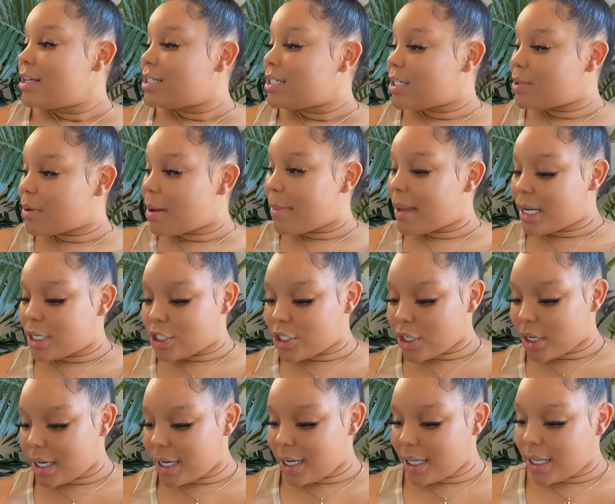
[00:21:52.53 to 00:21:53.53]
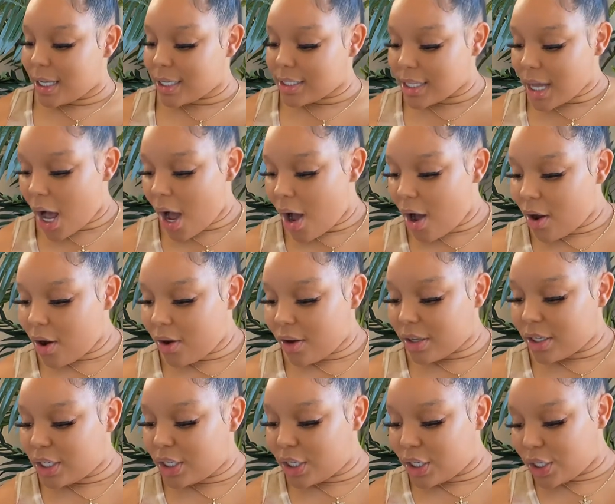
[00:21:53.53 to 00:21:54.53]
Just want to make sure he looks all
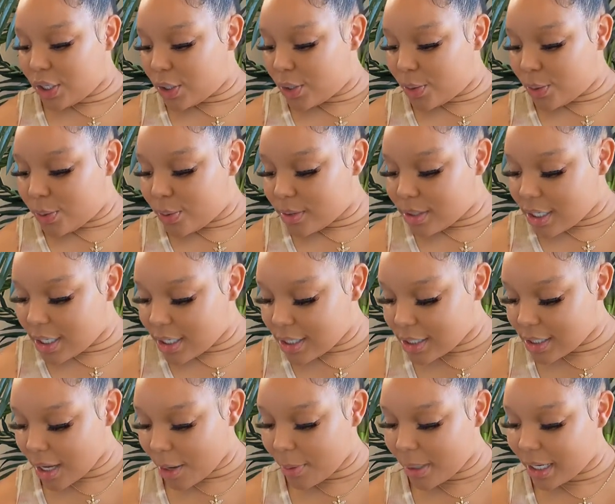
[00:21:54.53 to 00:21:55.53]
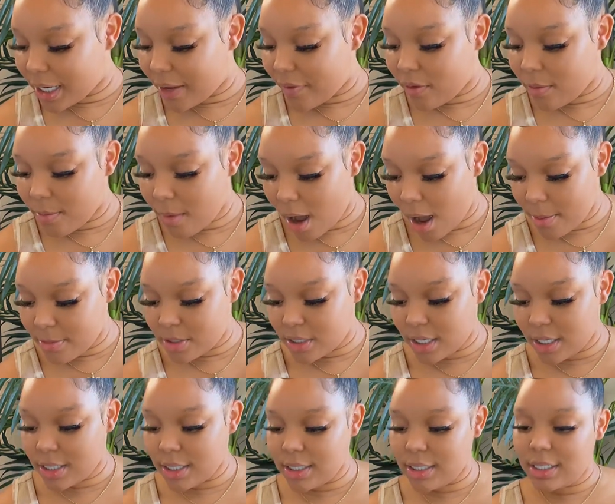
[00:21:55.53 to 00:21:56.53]
cute. So I wanted to give him
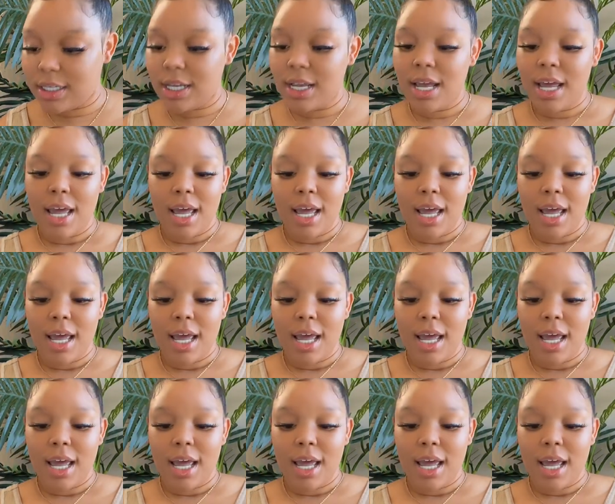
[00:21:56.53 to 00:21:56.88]
options.